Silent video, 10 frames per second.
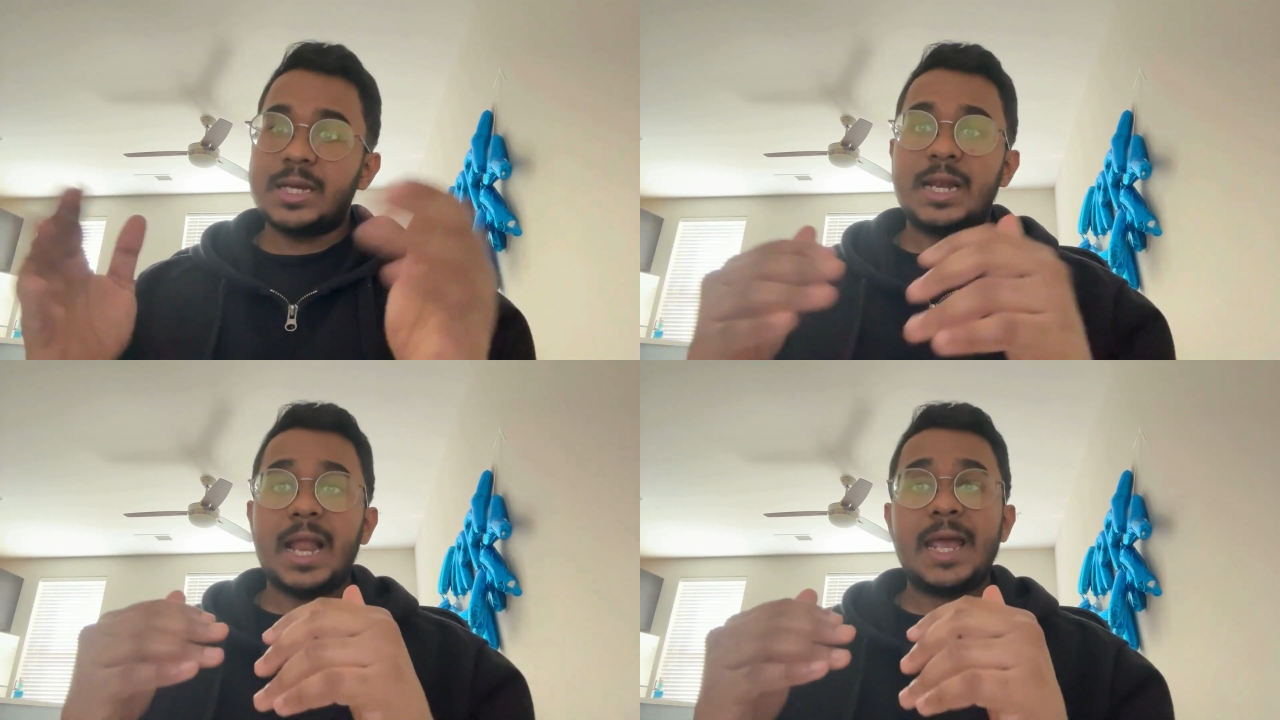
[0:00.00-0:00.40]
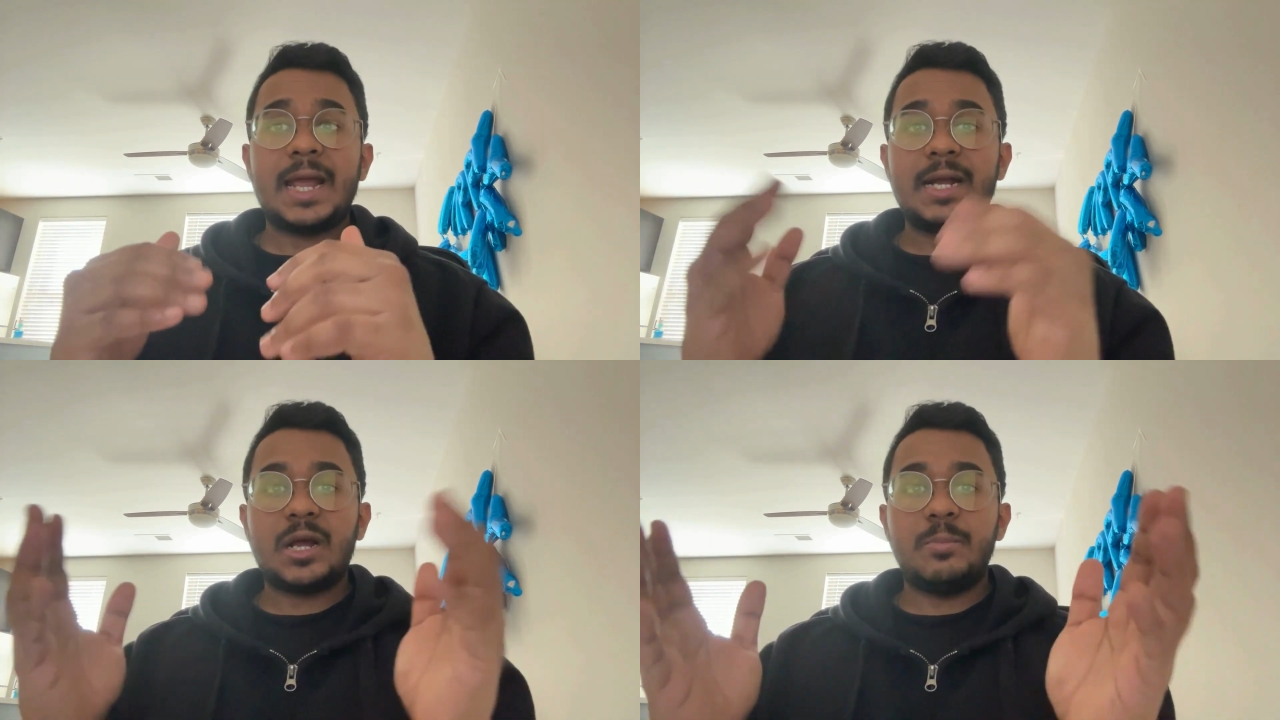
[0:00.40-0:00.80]
Like
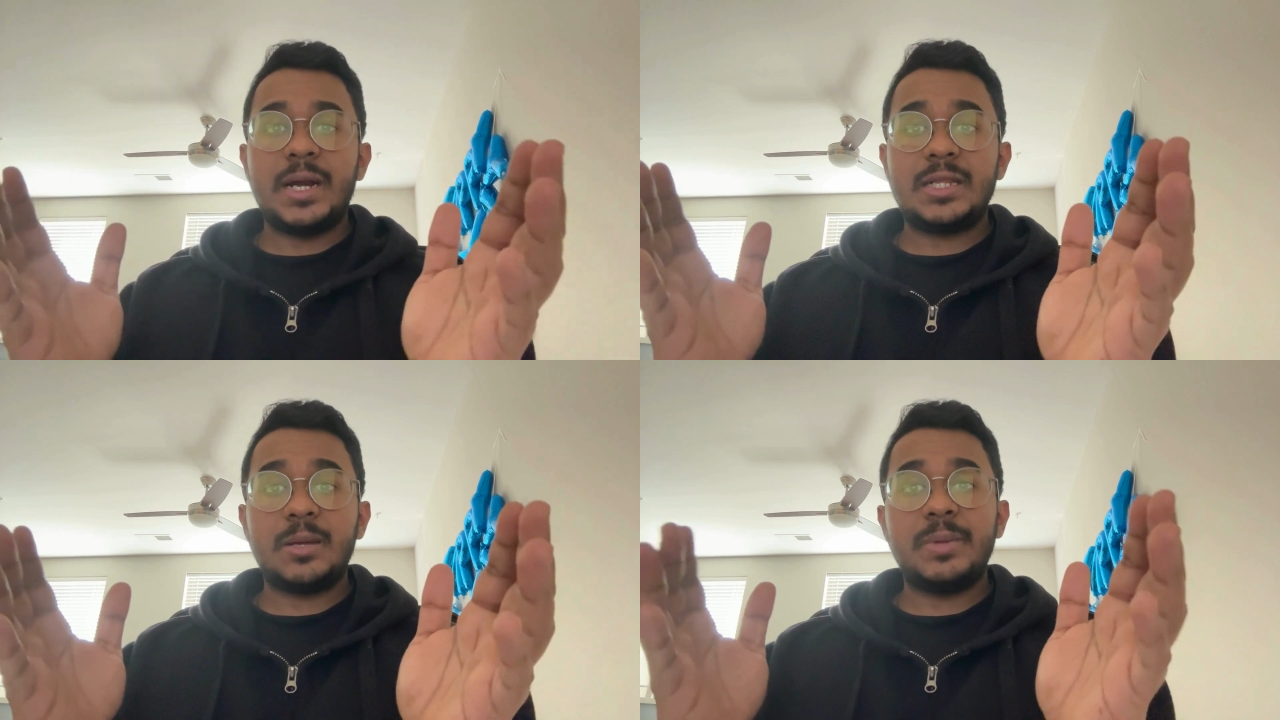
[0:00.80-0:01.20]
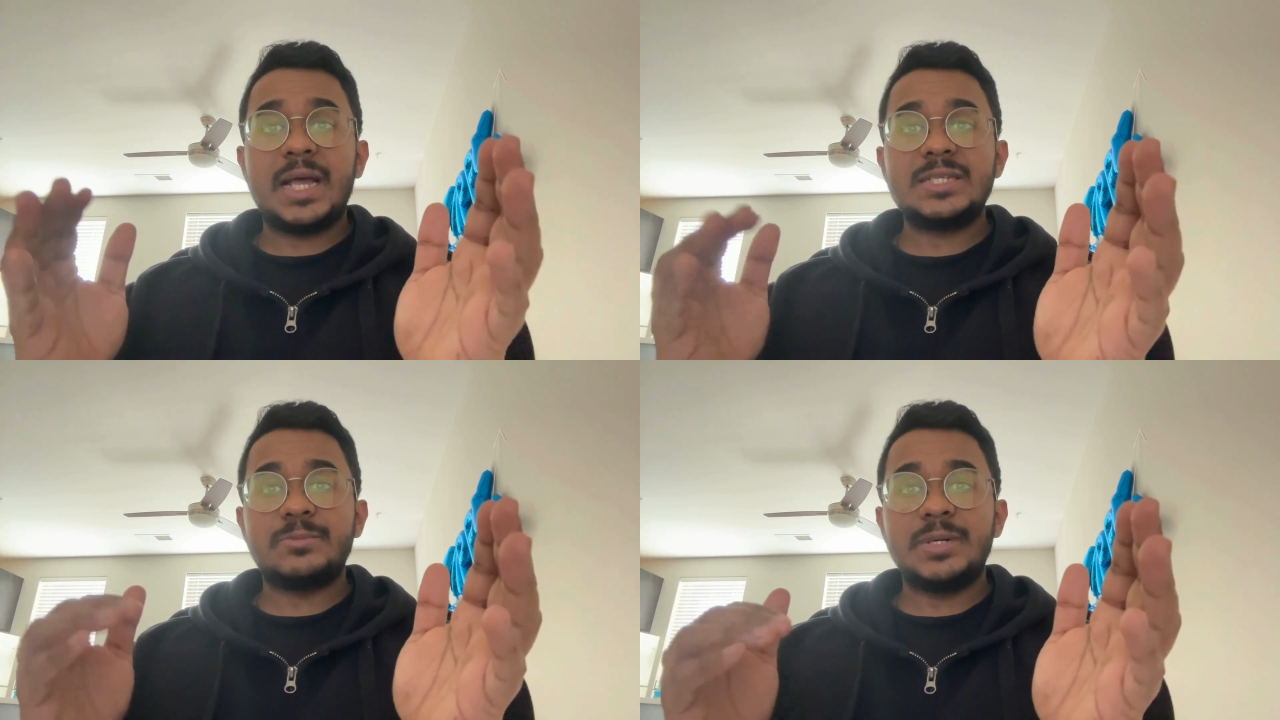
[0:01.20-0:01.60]
and comment the
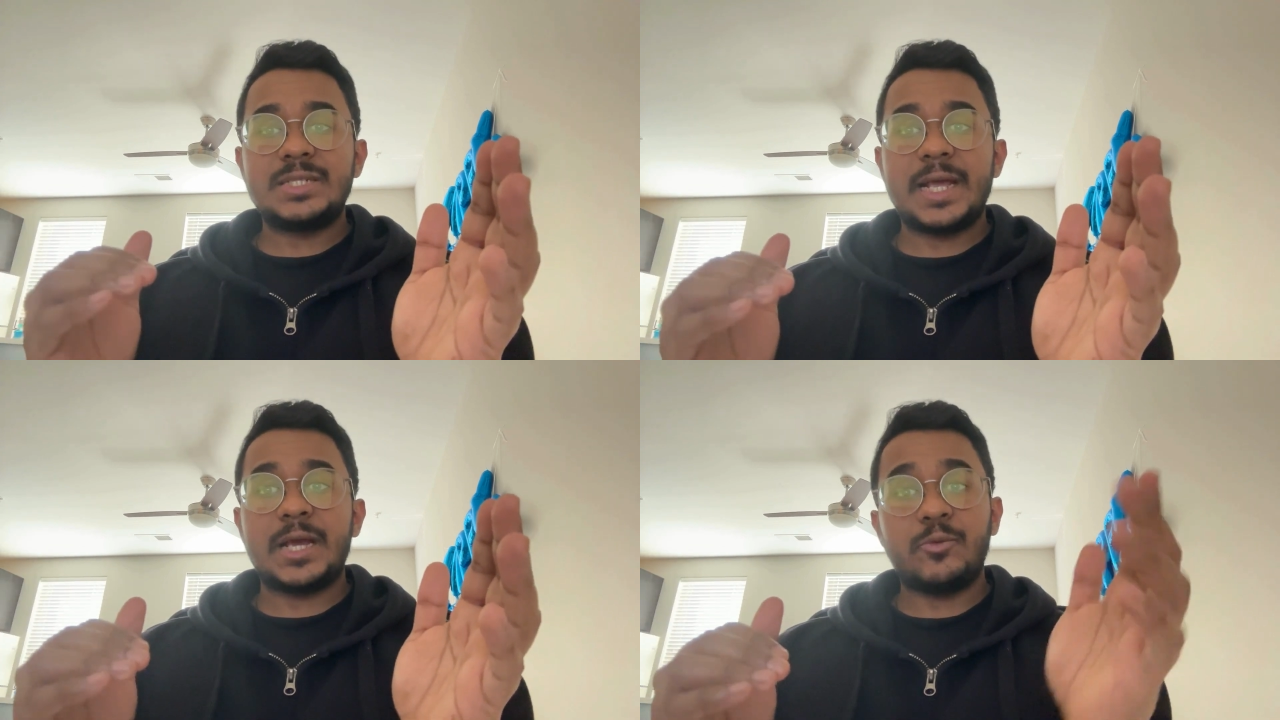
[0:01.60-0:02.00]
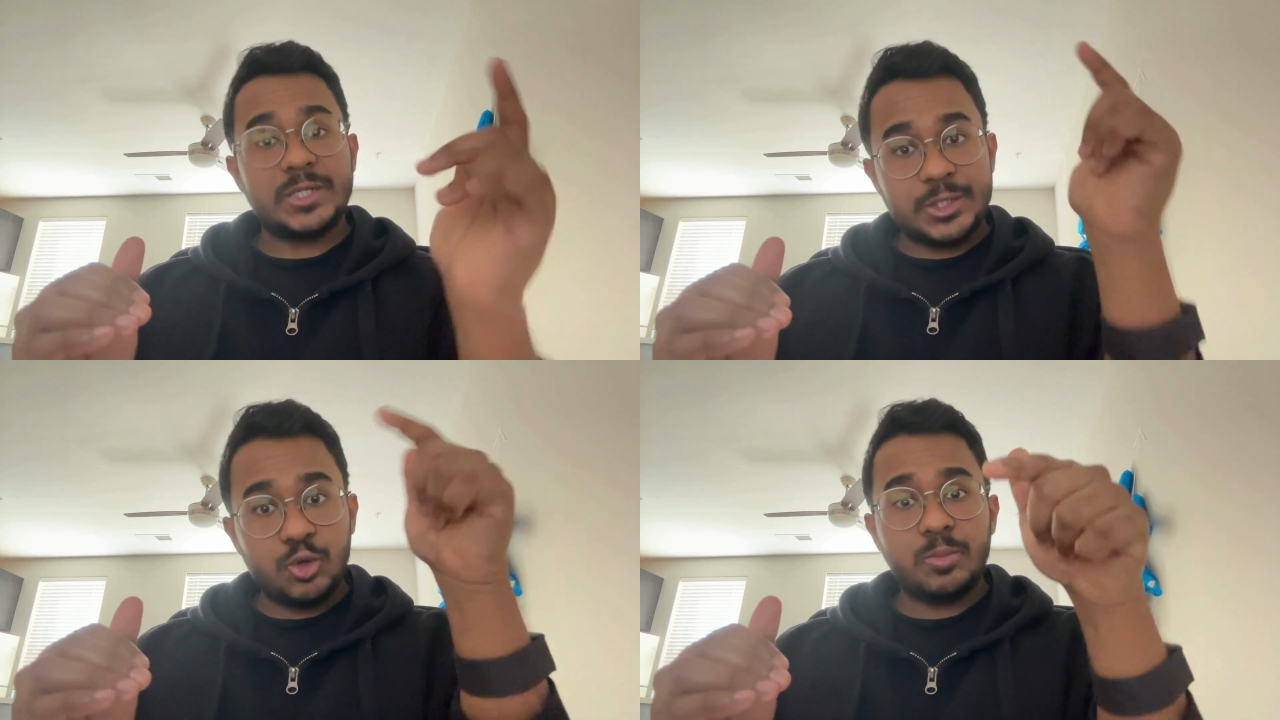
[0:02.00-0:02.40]
biggest mistake which you